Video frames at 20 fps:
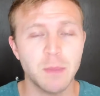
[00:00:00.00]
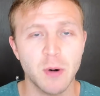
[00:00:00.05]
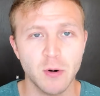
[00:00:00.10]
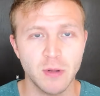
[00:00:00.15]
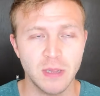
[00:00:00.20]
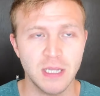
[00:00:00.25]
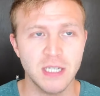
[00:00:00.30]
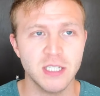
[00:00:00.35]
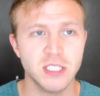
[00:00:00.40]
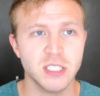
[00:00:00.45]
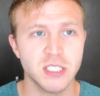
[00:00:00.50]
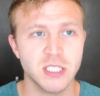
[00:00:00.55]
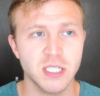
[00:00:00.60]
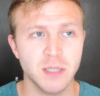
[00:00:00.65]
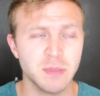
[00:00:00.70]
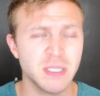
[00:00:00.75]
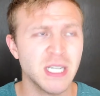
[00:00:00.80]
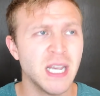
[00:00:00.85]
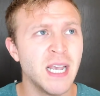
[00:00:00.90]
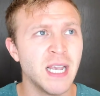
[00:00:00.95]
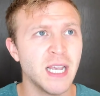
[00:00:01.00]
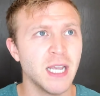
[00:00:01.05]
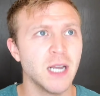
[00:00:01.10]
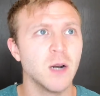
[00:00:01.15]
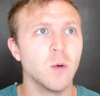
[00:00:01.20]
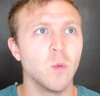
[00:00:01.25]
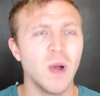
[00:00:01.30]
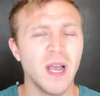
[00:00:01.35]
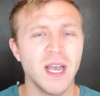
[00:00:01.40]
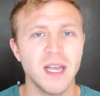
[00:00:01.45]
our relationships in a
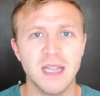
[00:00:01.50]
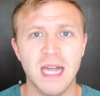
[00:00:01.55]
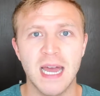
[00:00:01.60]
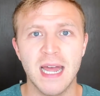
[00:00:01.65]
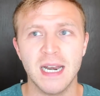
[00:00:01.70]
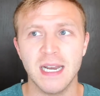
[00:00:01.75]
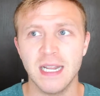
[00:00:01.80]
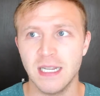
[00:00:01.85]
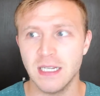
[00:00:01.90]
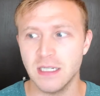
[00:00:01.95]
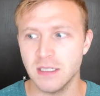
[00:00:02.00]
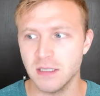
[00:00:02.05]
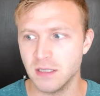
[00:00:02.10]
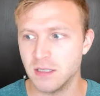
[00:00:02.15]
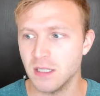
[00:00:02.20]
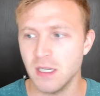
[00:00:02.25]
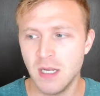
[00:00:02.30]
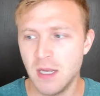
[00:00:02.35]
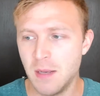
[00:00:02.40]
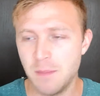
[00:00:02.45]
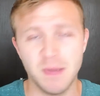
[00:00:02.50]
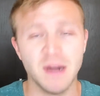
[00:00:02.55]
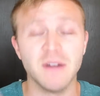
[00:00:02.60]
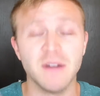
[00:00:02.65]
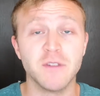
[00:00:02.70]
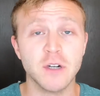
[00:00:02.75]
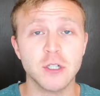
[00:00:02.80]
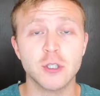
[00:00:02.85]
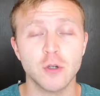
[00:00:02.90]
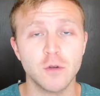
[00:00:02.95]
way that is
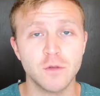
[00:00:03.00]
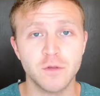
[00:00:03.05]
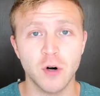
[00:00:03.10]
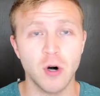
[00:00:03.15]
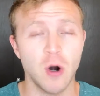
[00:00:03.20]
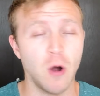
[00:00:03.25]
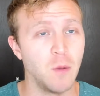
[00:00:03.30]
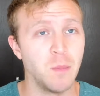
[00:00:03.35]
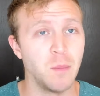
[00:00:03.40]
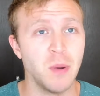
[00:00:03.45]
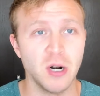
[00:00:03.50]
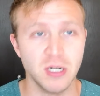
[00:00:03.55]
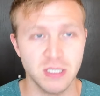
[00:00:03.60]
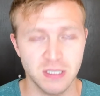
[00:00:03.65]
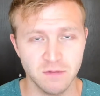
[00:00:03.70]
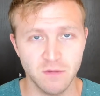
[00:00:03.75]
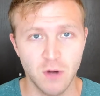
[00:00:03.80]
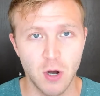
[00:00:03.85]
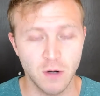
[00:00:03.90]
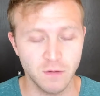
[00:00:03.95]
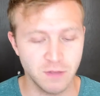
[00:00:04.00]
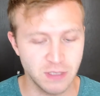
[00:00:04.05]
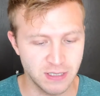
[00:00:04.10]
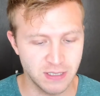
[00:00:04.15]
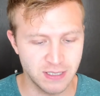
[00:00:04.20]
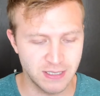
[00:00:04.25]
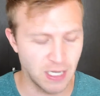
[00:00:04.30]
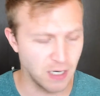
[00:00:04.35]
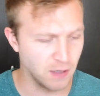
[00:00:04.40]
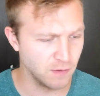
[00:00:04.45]
beneficial for all parties involved
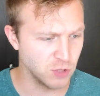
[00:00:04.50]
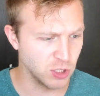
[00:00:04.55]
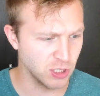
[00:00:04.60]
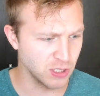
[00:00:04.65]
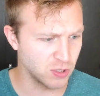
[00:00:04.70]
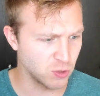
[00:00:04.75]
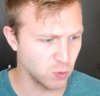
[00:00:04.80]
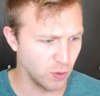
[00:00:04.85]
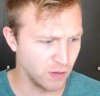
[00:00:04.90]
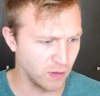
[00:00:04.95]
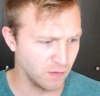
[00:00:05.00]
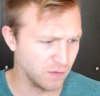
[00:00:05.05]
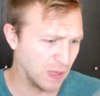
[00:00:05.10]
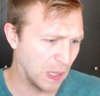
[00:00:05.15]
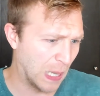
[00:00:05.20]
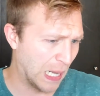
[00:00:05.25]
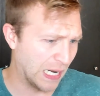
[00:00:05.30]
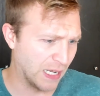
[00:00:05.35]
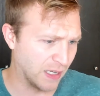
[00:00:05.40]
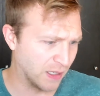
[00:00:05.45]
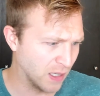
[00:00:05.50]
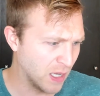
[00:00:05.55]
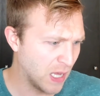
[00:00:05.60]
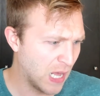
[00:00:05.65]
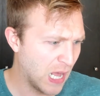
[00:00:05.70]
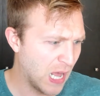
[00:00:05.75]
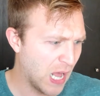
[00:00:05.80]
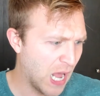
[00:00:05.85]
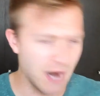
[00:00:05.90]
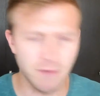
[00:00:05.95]
instead of just sort of letting
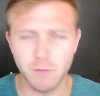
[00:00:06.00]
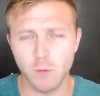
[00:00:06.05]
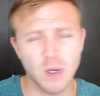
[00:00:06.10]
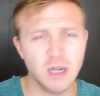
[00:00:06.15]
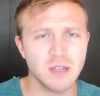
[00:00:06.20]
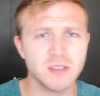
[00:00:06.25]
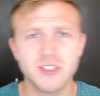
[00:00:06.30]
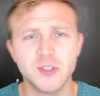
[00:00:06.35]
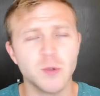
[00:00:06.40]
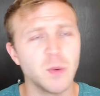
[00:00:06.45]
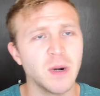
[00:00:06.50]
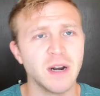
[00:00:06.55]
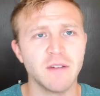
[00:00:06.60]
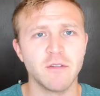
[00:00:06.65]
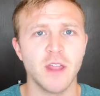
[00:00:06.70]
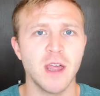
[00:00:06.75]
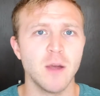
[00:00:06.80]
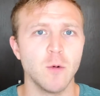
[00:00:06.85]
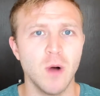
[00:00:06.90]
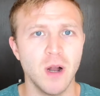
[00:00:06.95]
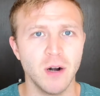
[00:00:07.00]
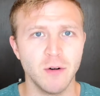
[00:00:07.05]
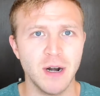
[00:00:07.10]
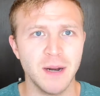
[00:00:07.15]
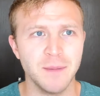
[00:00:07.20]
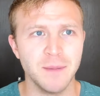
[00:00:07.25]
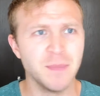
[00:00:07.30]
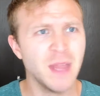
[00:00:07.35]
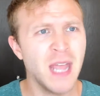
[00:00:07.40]
everyone else do whatever they want, right?